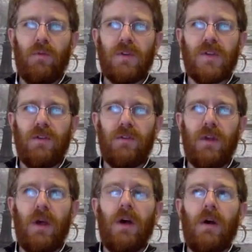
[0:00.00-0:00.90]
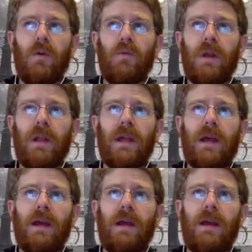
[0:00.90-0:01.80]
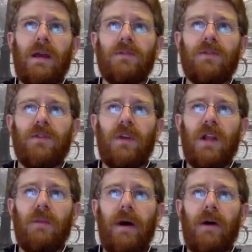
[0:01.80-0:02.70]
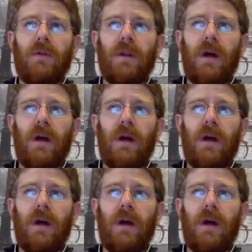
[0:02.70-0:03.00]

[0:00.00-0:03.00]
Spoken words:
which is really it's a skill about